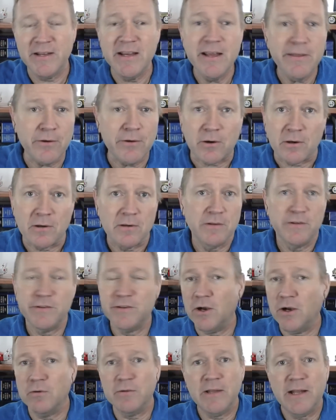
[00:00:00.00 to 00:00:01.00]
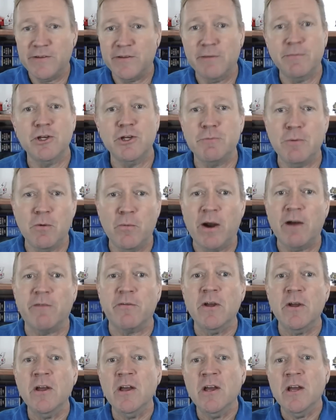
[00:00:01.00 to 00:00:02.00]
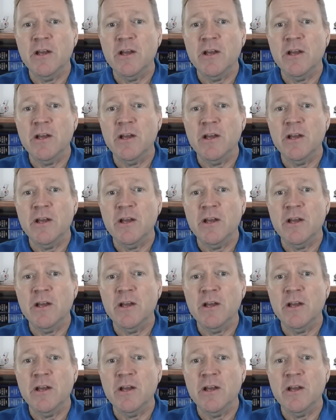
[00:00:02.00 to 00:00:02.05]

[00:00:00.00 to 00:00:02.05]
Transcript: either. So that's something you should be aware of.